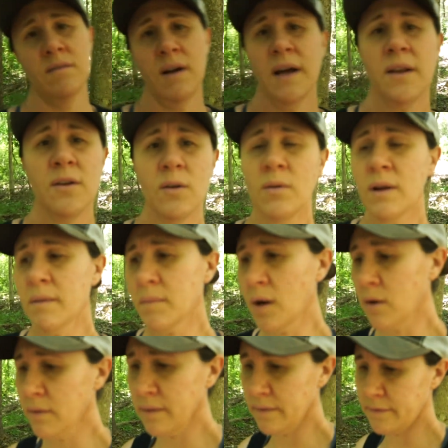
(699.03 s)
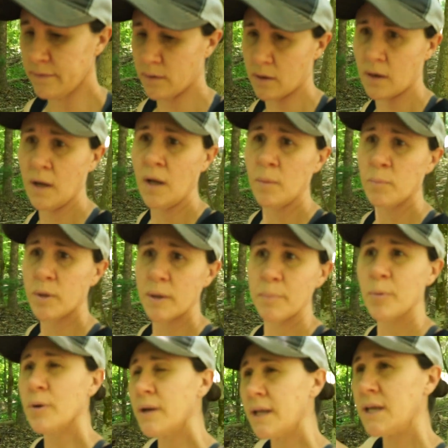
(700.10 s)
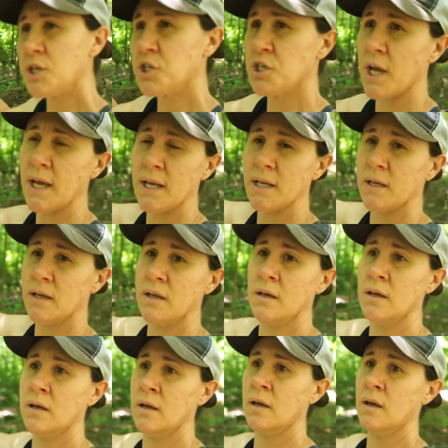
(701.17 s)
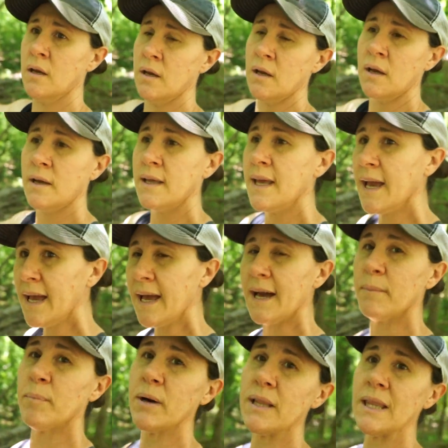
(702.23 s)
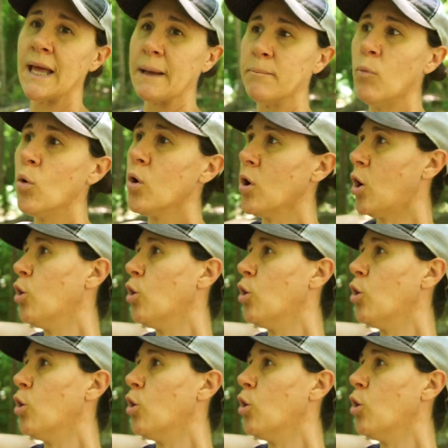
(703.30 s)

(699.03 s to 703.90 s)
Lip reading: I don't know what I'm going for, but a pretty shaded, yeah, but like more